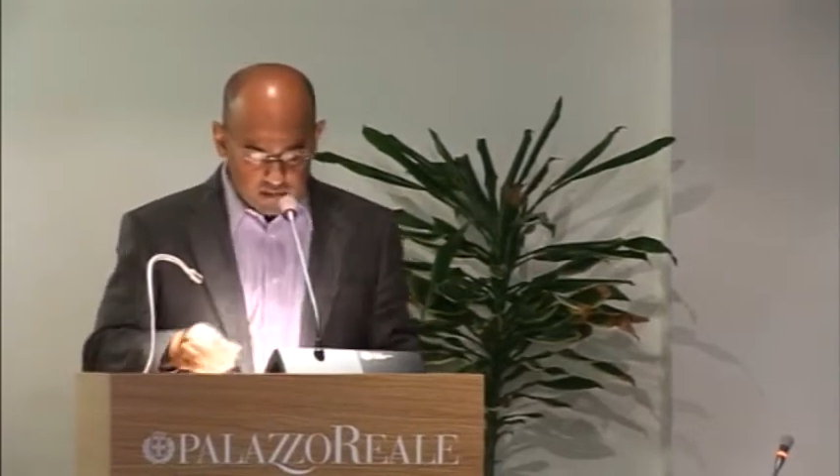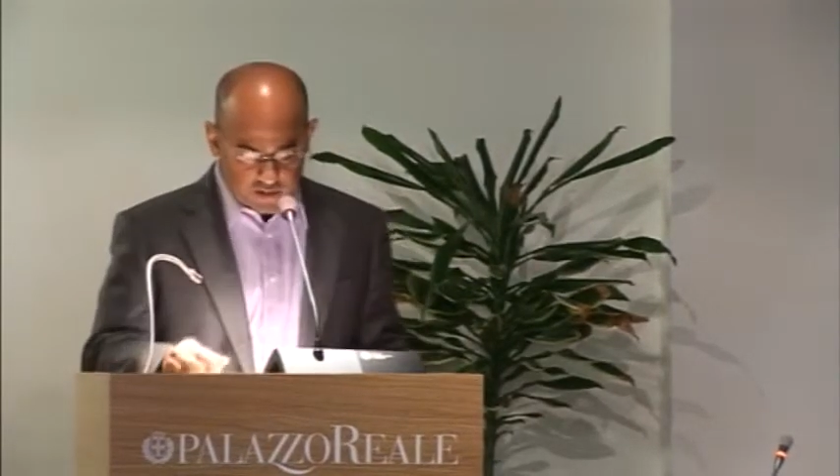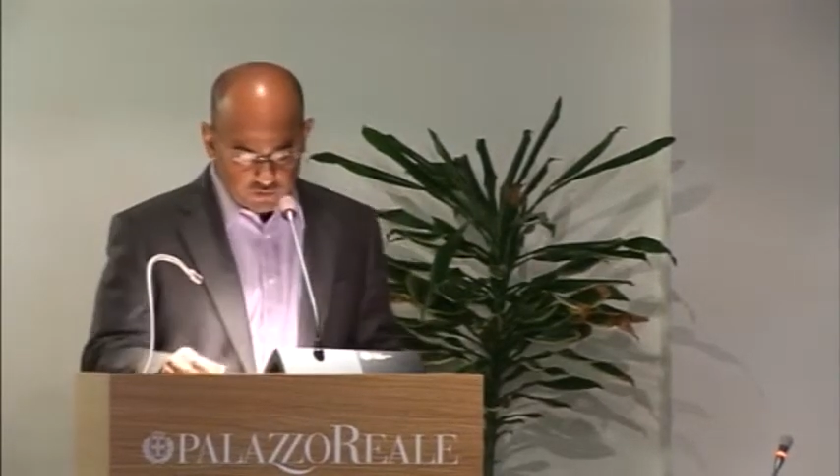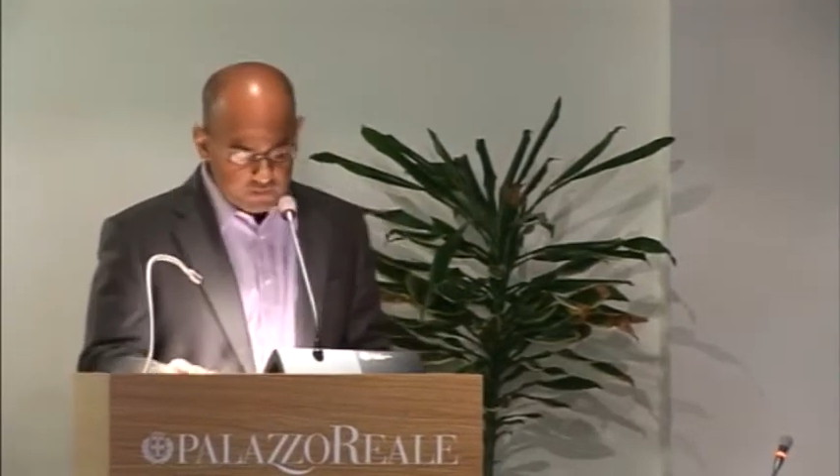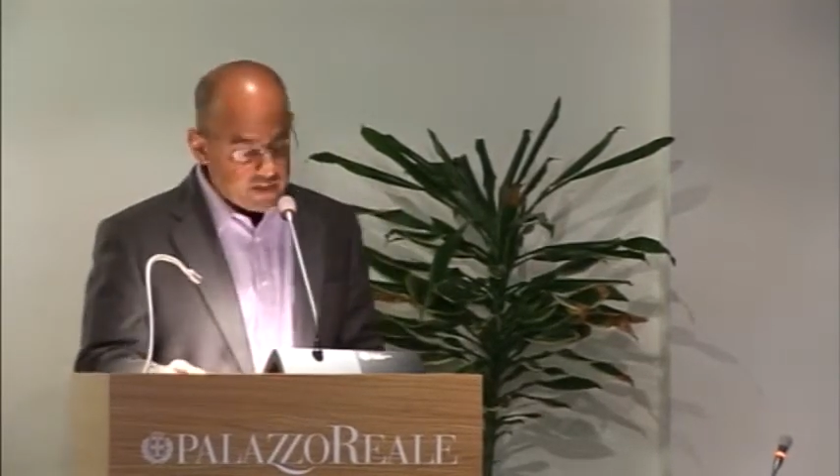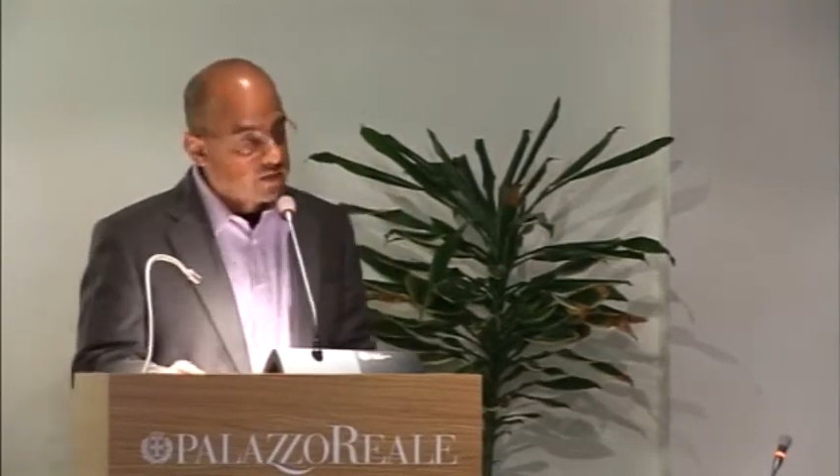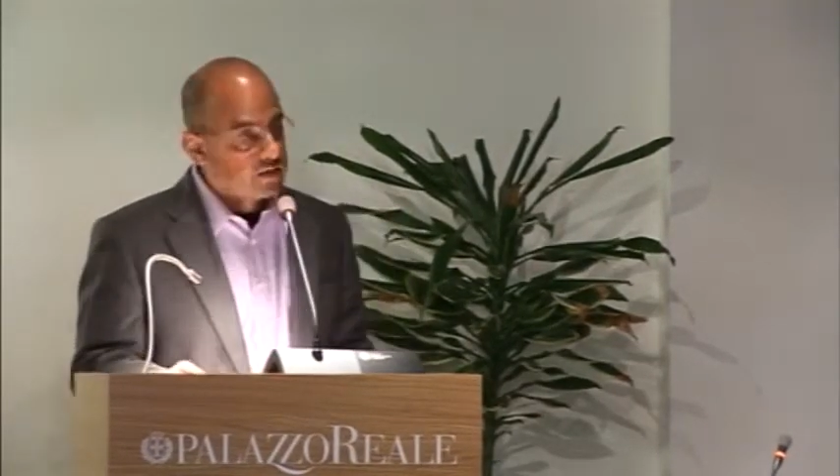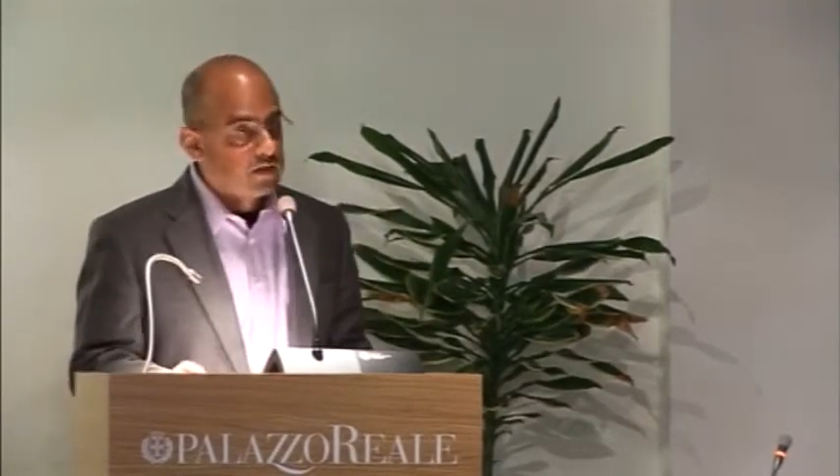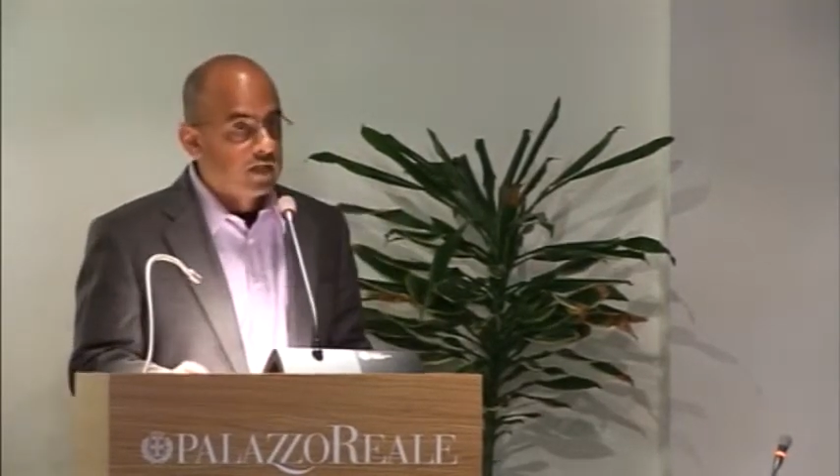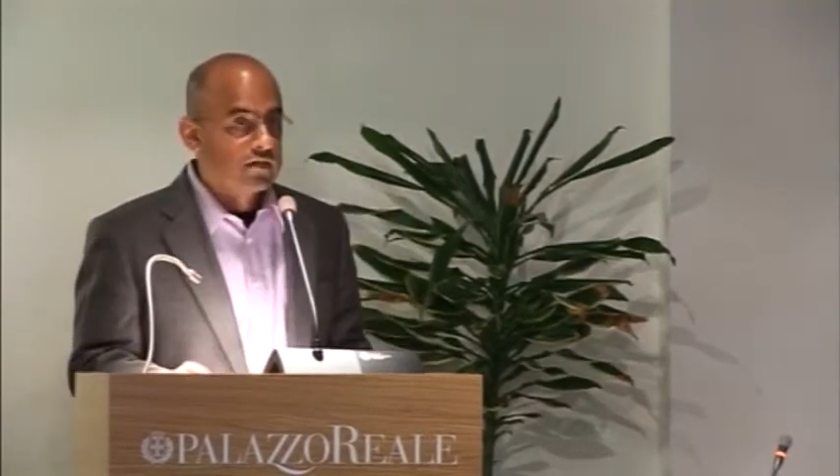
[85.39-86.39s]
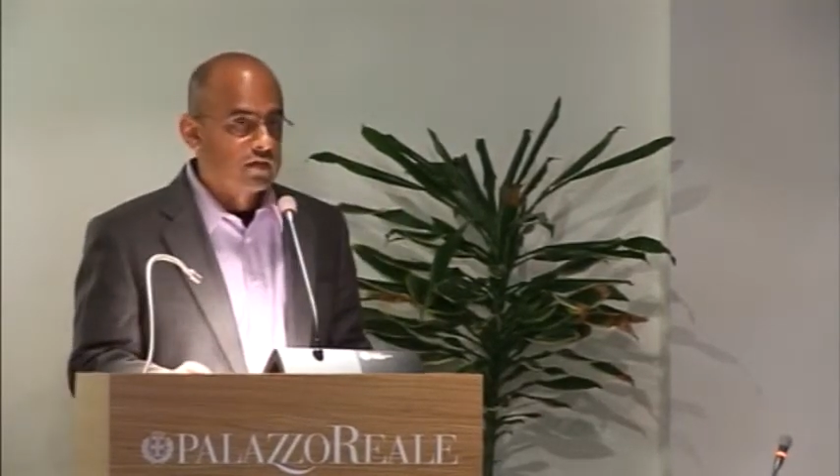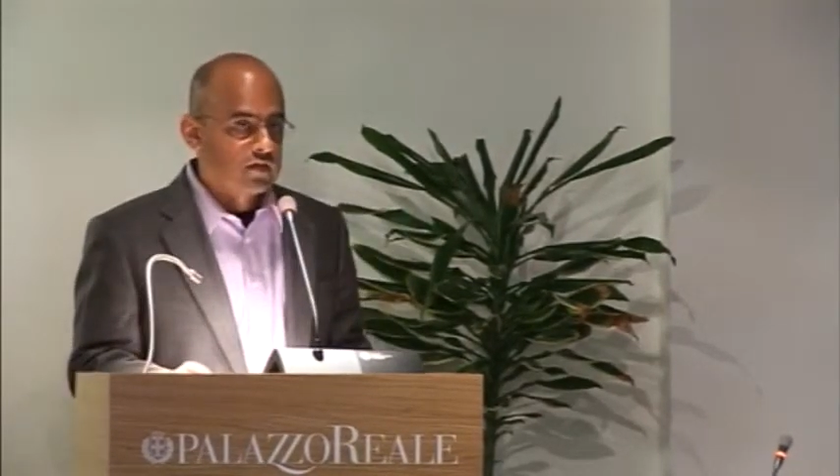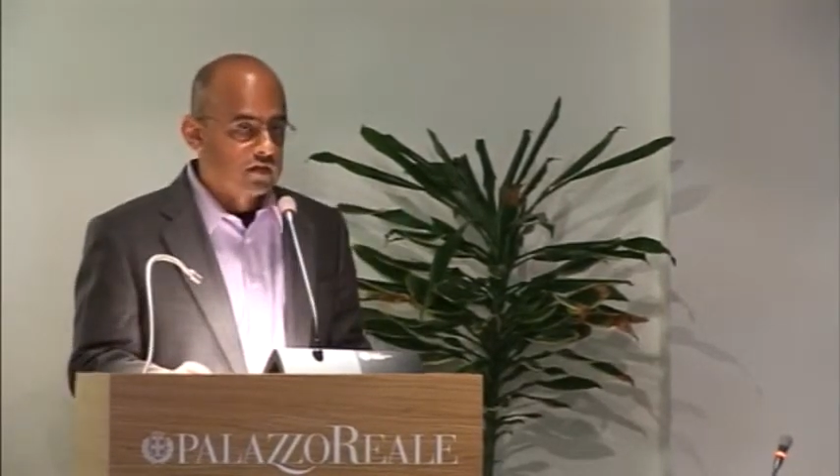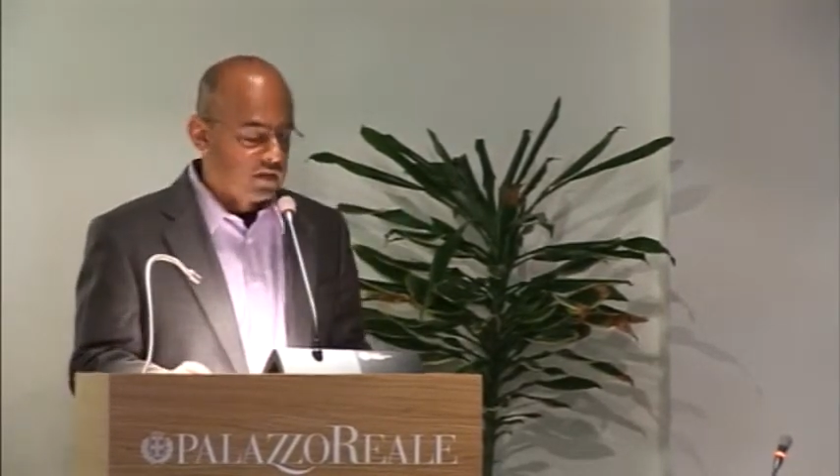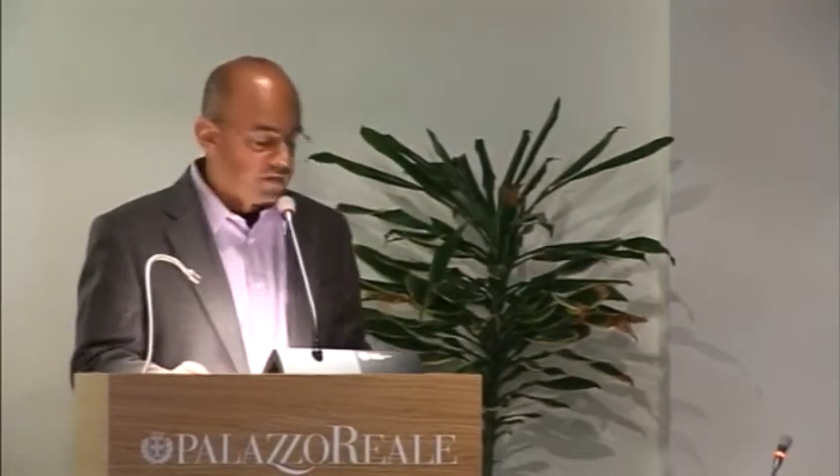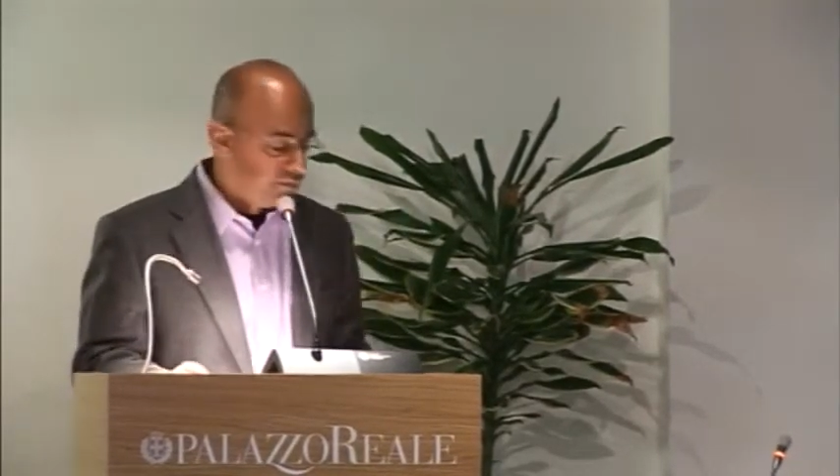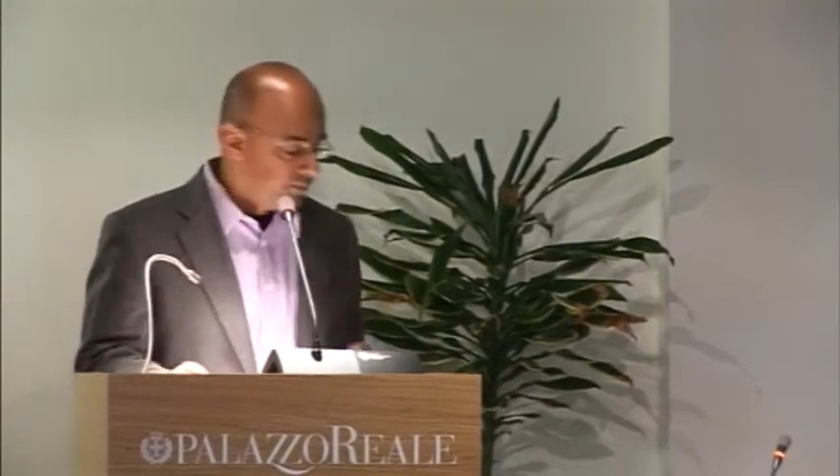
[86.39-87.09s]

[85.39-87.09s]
transformation has occurred?